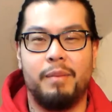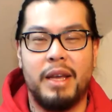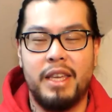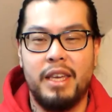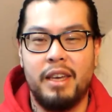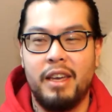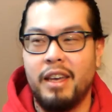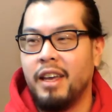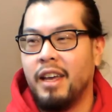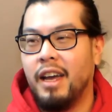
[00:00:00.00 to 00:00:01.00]
Benijo,
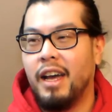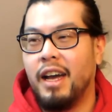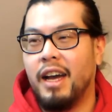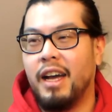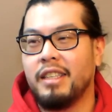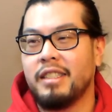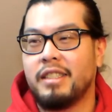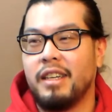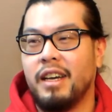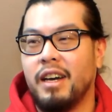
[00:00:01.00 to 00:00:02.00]
and
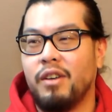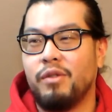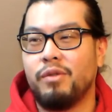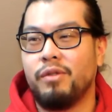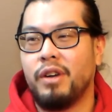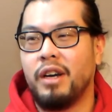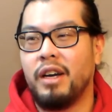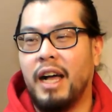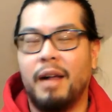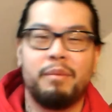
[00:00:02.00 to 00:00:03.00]
who
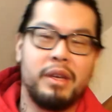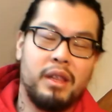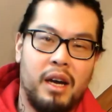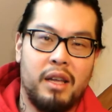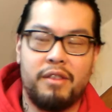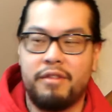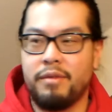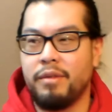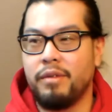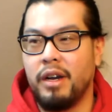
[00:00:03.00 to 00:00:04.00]
helped me a lot
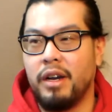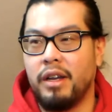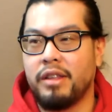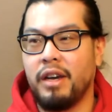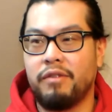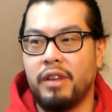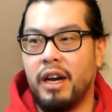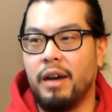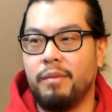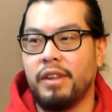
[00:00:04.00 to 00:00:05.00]
through tough
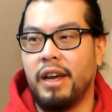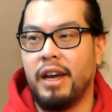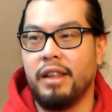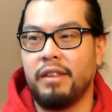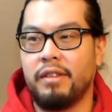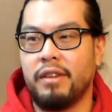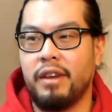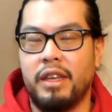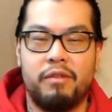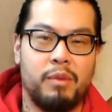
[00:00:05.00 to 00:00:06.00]
times and
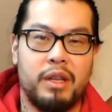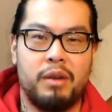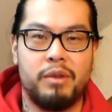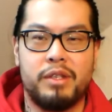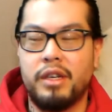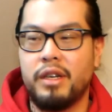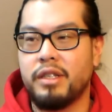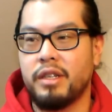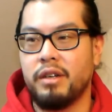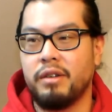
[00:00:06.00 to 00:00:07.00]
even when I was good,
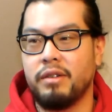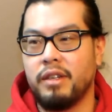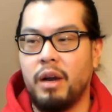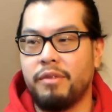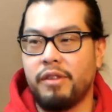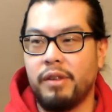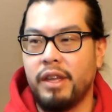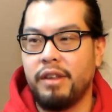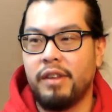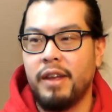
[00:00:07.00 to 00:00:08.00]
so props to
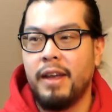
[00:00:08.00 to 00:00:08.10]
this.